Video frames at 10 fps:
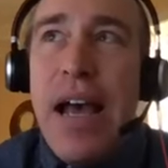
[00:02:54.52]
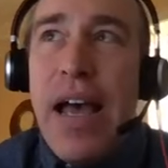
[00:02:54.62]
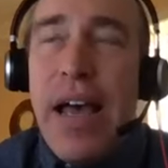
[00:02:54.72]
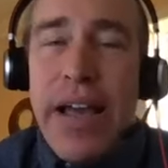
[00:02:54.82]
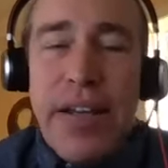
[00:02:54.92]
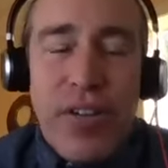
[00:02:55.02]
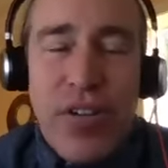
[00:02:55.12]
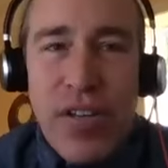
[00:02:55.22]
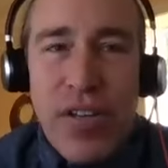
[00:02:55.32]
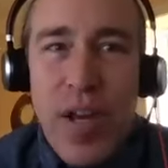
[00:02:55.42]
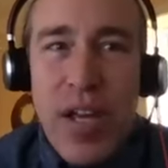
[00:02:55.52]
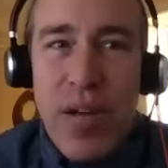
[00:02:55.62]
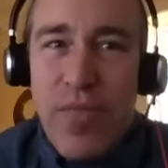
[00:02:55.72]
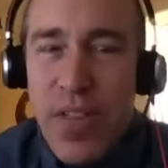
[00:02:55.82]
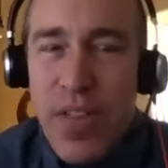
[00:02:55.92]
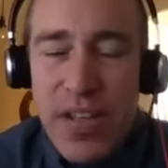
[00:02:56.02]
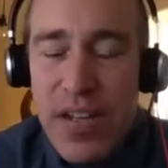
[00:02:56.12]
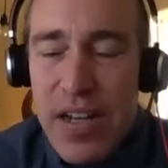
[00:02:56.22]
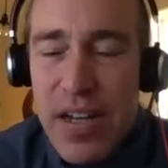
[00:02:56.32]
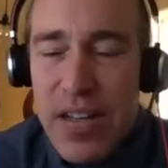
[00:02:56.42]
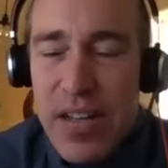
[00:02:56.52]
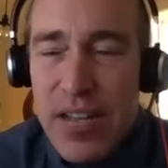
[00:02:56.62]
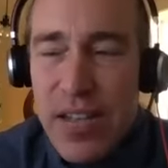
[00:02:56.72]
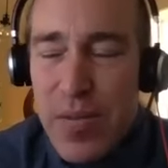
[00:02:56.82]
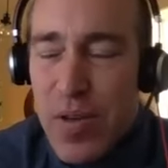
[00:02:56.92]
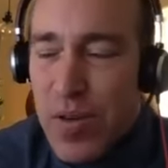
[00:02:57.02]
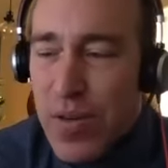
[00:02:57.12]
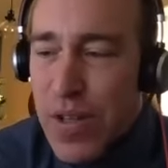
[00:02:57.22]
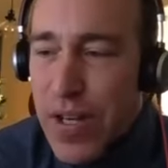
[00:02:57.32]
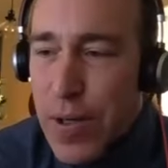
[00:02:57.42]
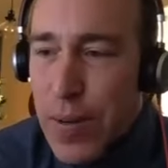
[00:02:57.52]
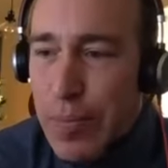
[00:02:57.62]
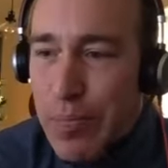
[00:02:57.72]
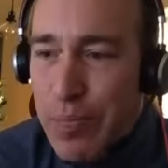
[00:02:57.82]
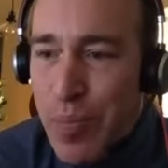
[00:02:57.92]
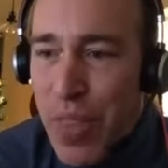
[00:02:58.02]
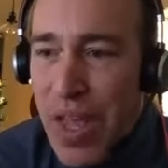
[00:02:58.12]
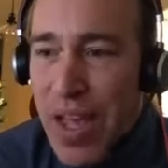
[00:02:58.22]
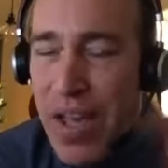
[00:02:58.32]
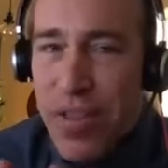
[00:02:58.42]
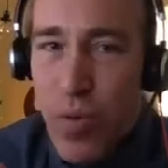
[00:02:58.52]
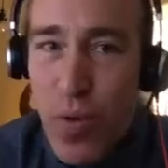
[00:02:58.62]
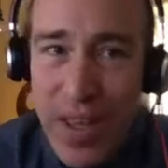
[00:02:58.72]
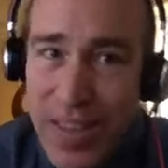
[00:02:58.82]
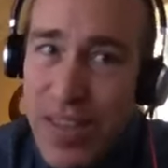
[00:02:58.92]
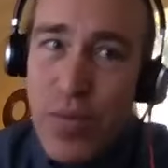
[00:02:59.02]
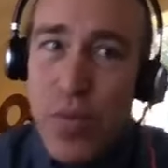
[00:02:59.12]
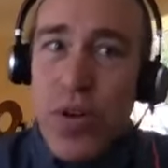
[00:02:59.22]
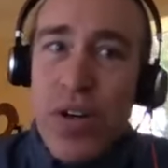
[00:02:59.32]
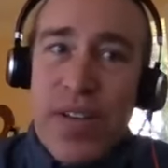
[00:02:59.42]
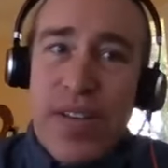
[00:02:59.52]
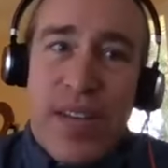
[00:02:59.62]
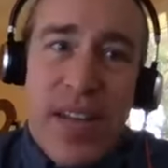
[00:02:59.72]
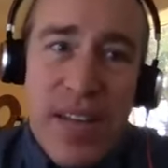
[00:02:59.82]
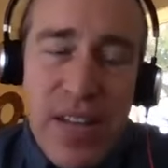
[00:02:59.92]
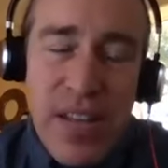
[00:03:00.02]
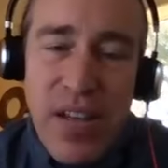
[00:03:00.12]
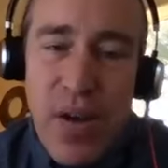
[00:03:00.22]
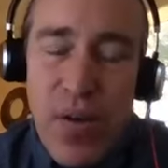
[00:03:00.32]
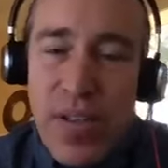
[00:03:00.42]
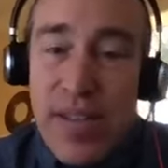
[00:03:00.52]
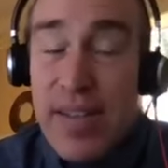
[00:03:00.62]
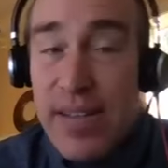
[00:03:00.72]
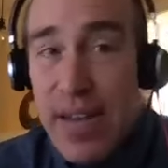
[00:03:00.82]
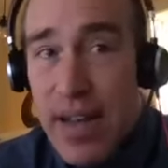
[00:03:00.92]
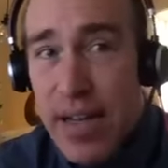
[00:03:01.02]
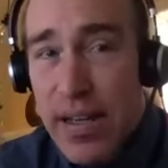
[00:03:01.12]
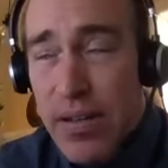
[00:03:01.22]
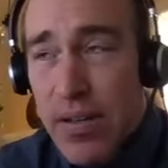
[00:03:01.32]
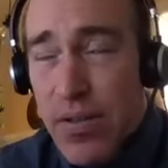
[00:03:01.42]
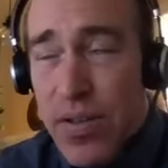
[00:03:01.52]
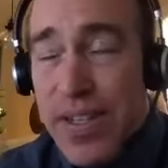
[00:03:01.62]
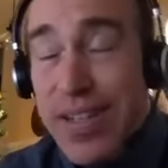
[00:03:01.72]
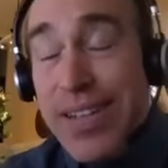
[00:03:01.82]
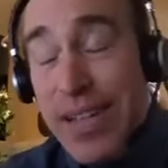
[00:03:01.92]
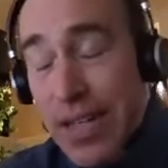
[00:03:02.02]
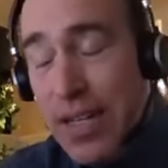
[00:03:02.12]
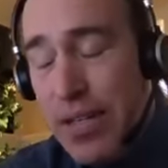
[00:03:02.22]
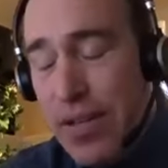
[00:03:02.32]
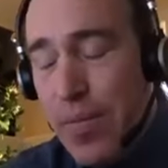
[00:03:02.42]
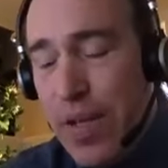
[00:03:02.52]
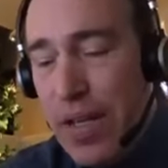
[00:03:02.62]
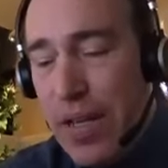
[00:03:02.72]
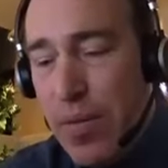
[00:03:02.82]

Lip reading: and tries to make up for things that it got skipped earlier. And the way that this works is that the code is designed or is intended to be,